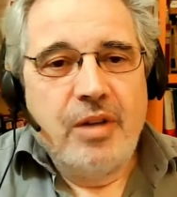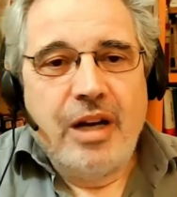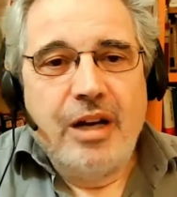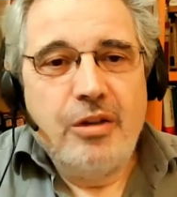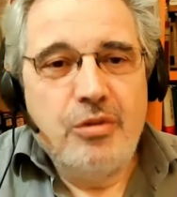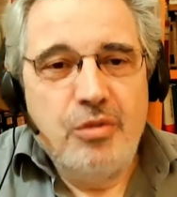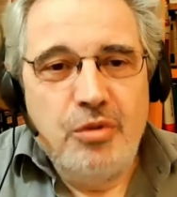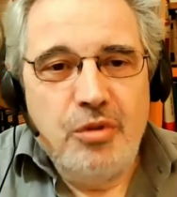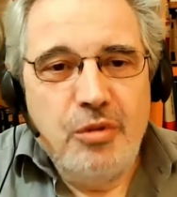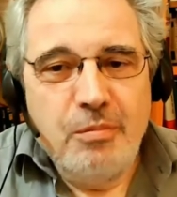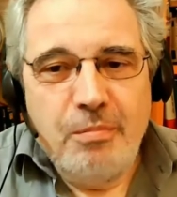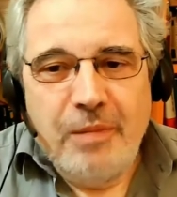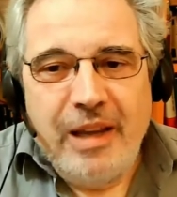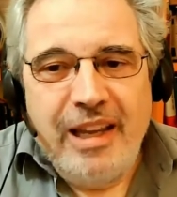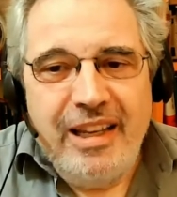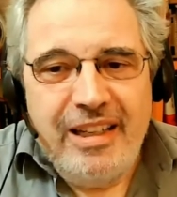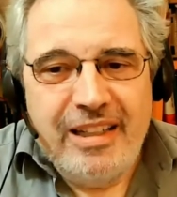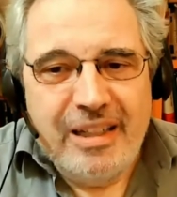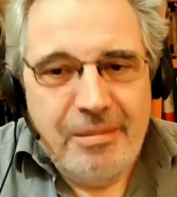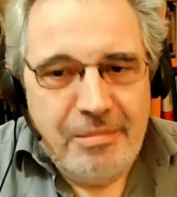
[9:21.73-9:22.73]
How do you
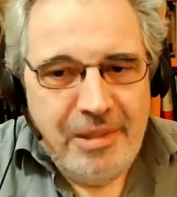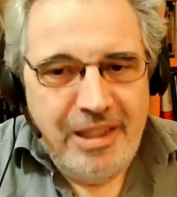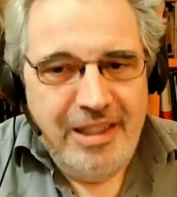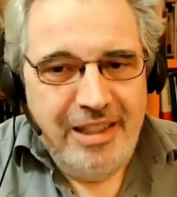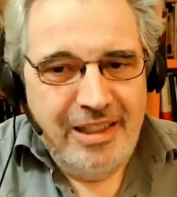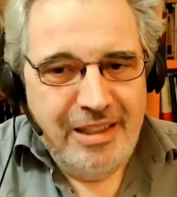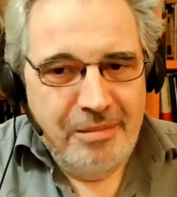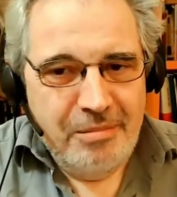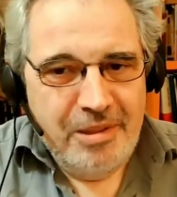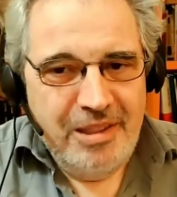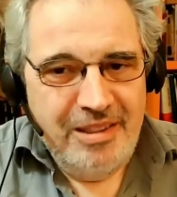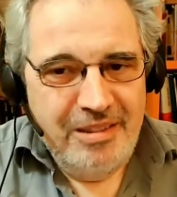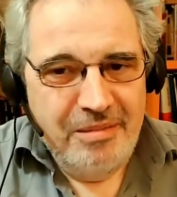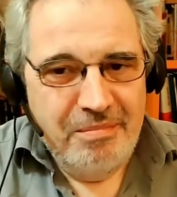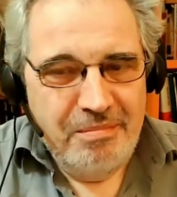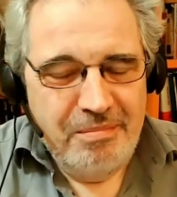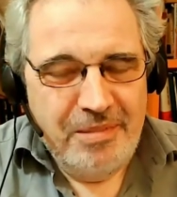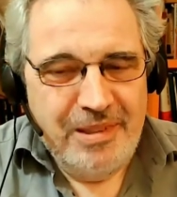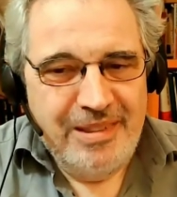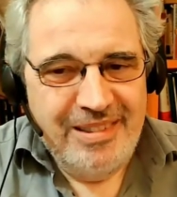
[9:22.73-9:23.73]
make America
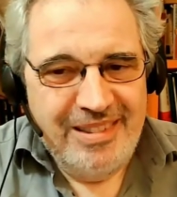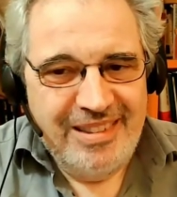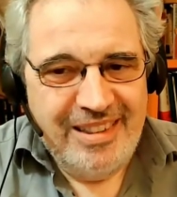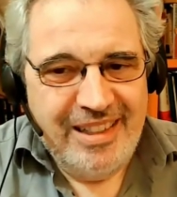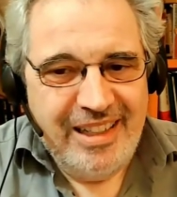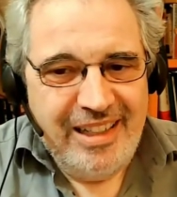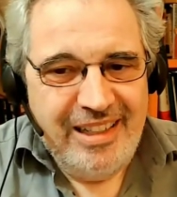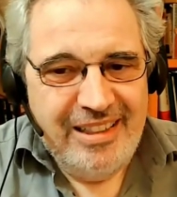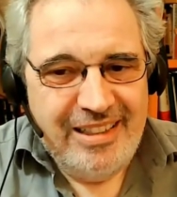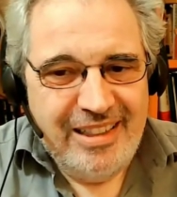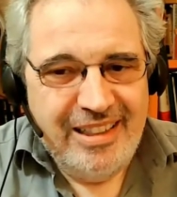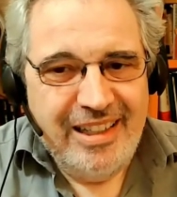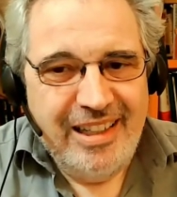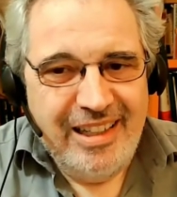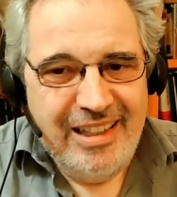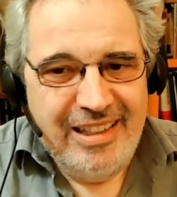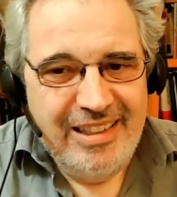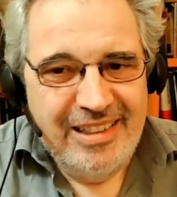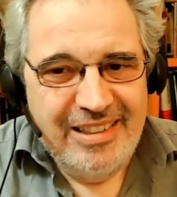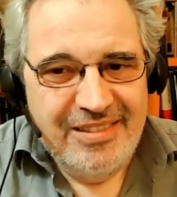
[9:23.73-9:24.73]
great
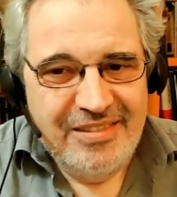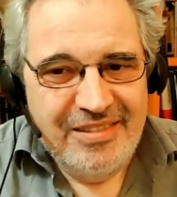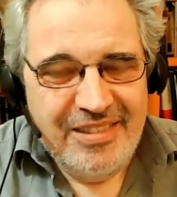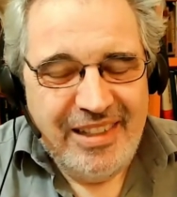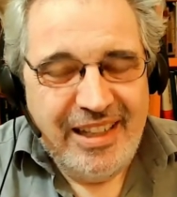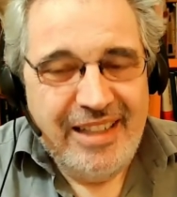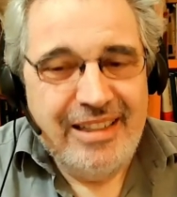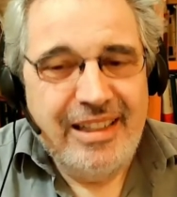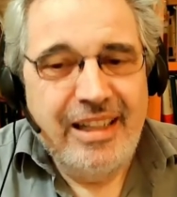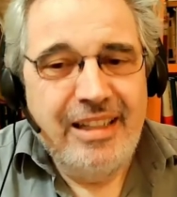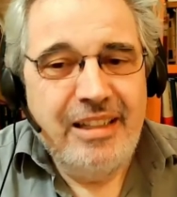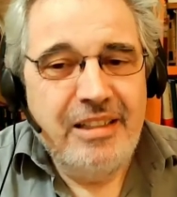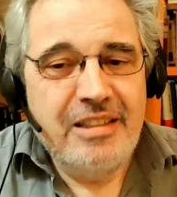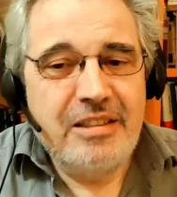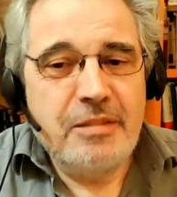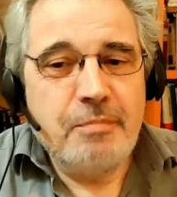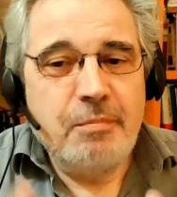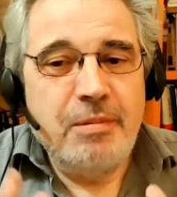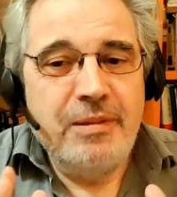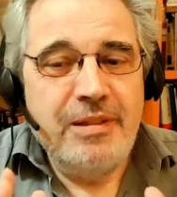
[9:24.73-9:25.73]
again? And then he
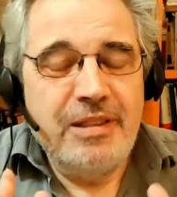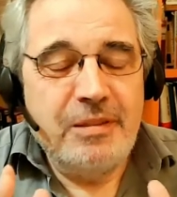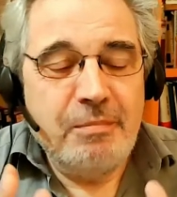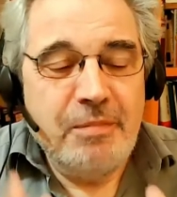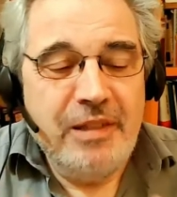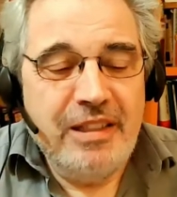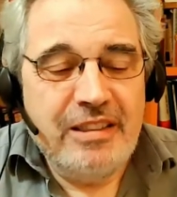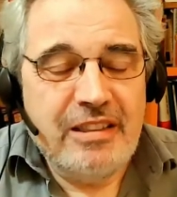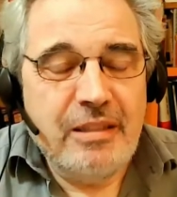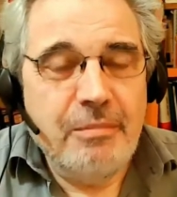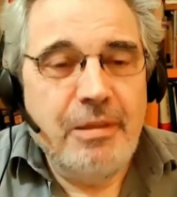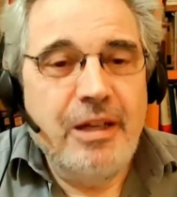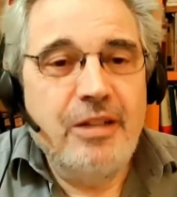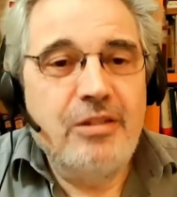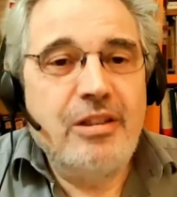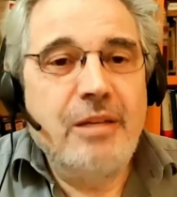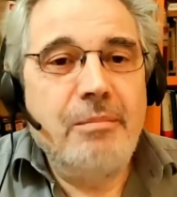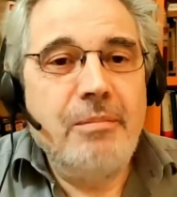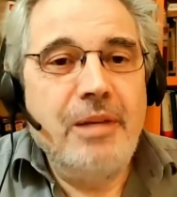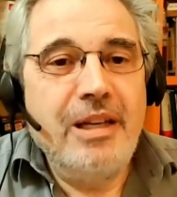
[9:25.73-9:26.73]
speaks
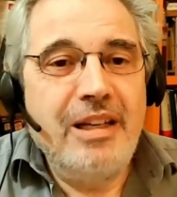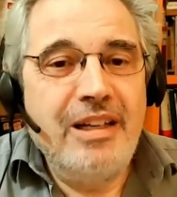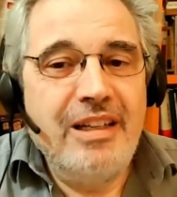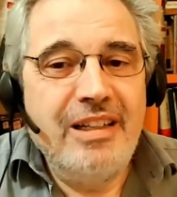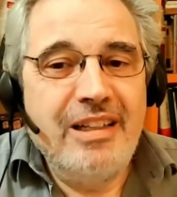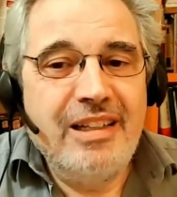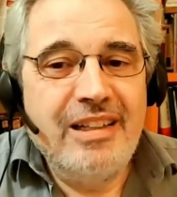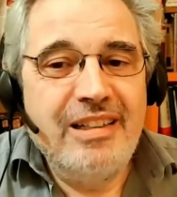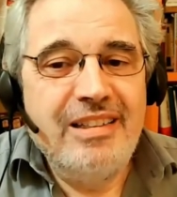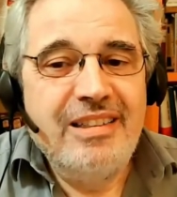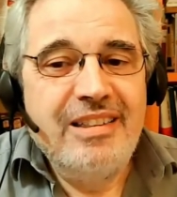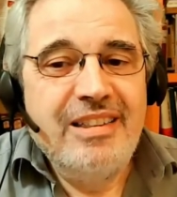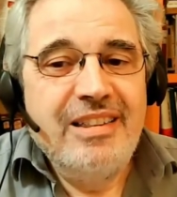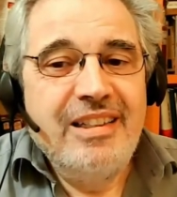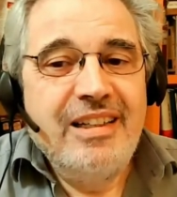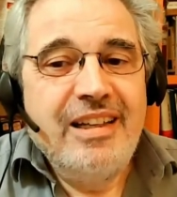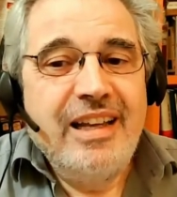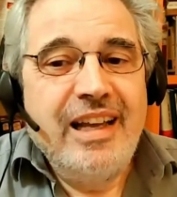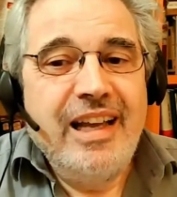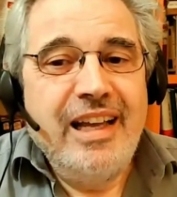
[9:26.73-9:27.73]
about America
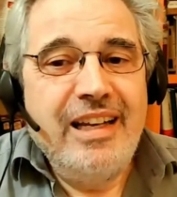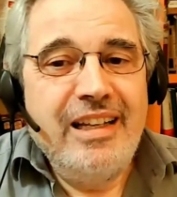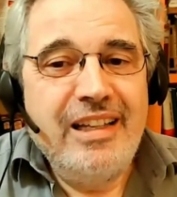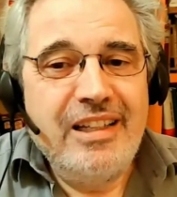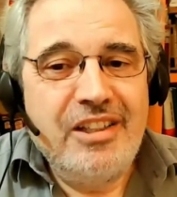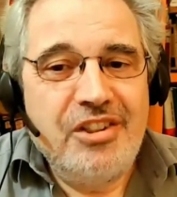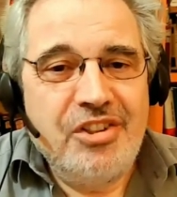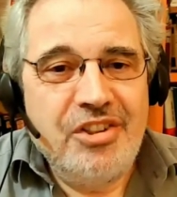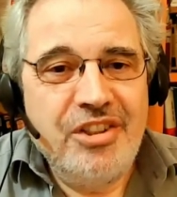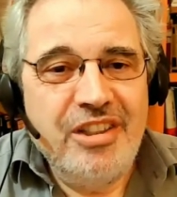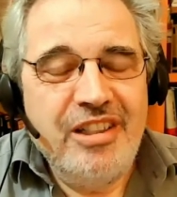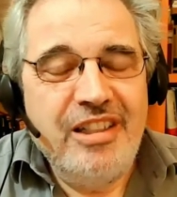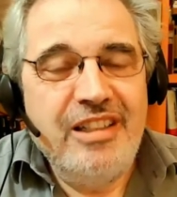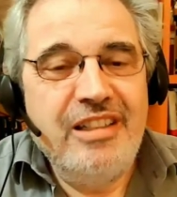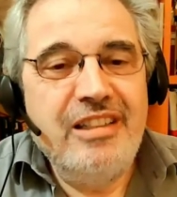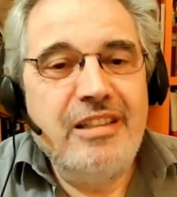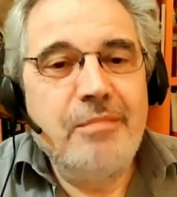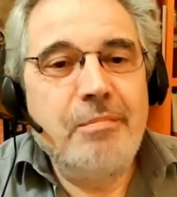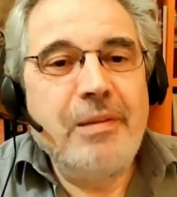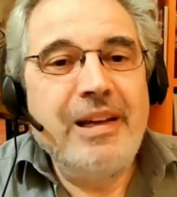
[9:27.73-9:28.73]
energy
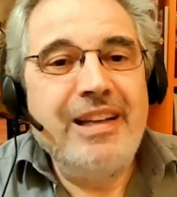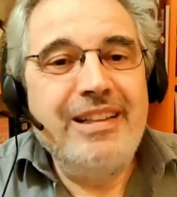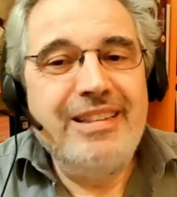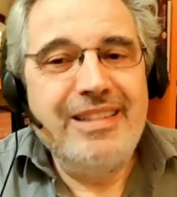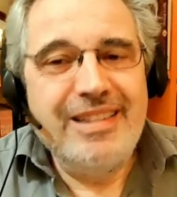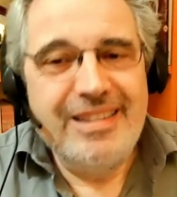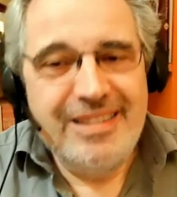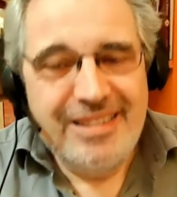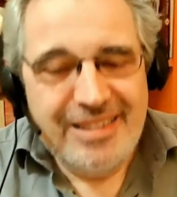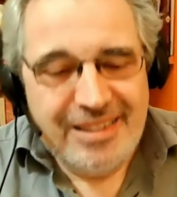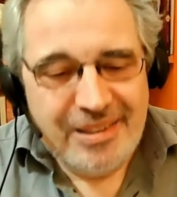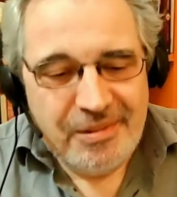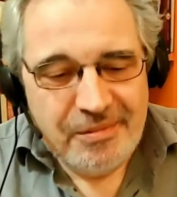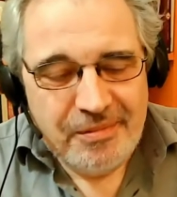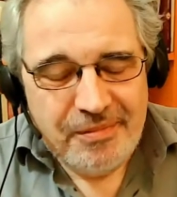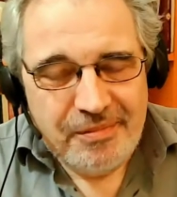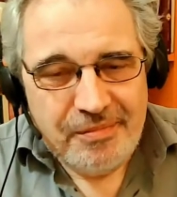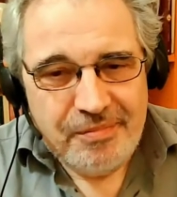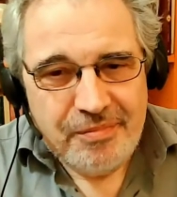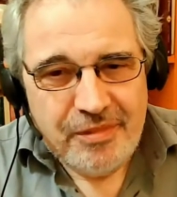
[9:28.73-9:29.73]
independence.
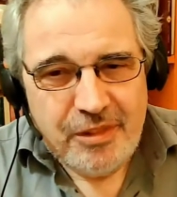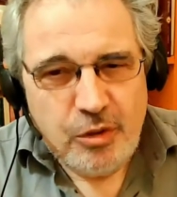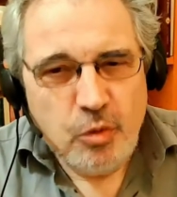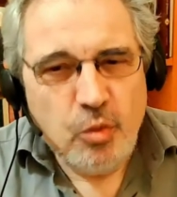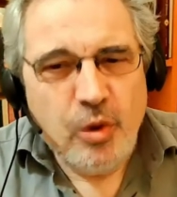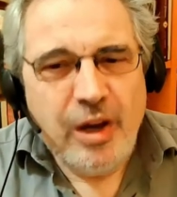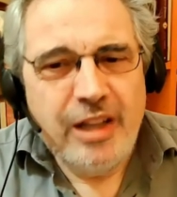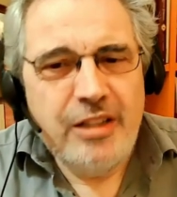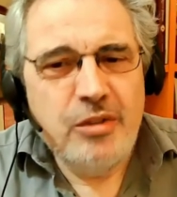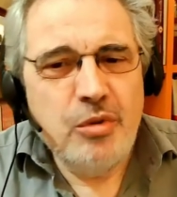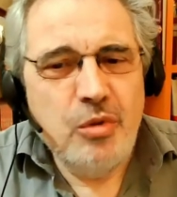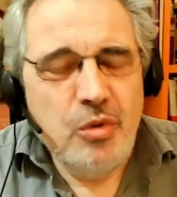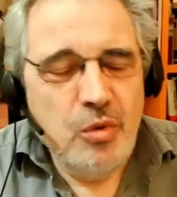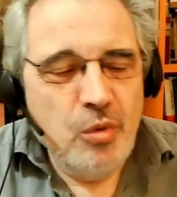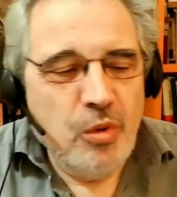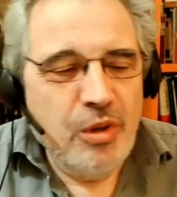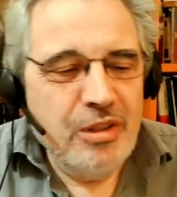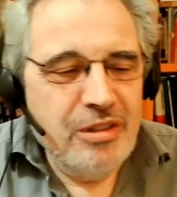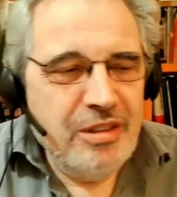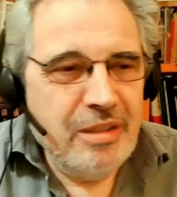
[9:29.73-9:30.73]
So why do
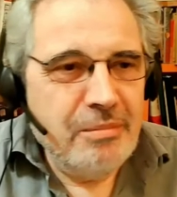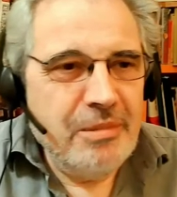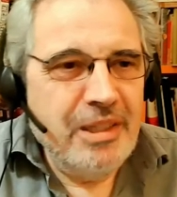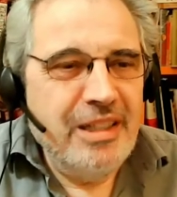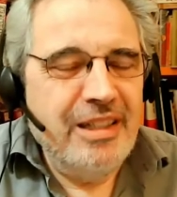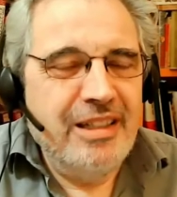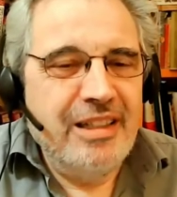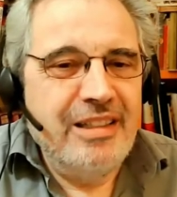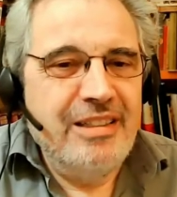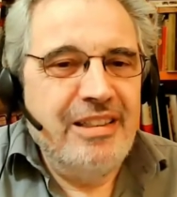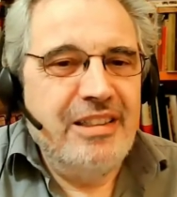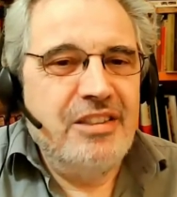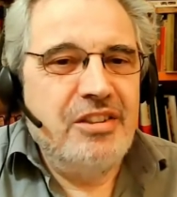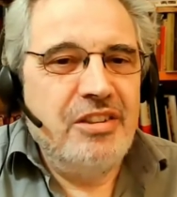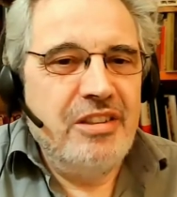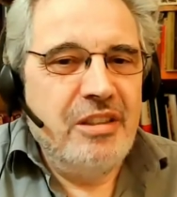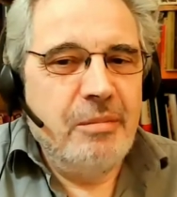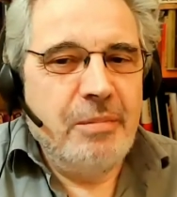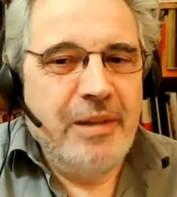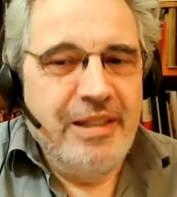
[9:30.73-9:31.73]
you want American
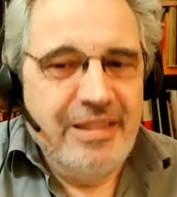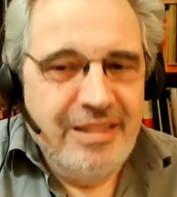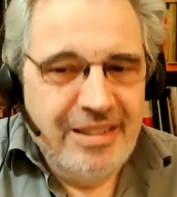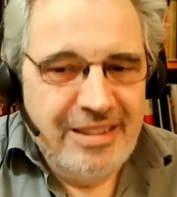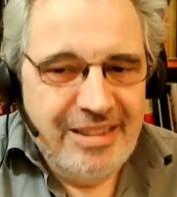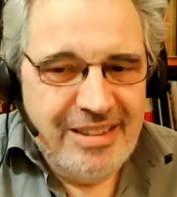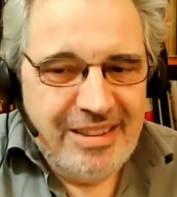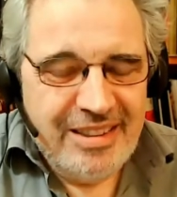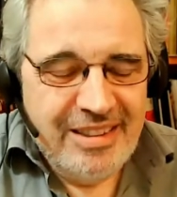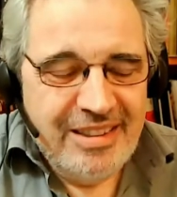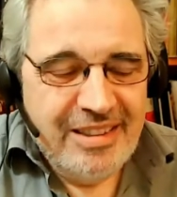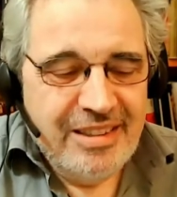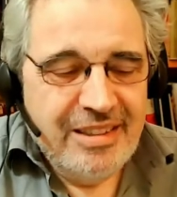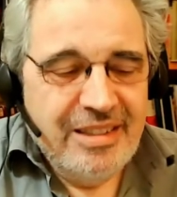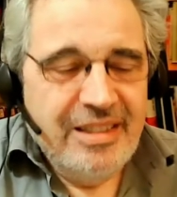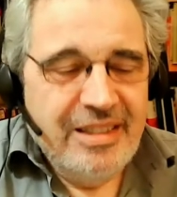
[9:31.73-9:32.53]
energy independence?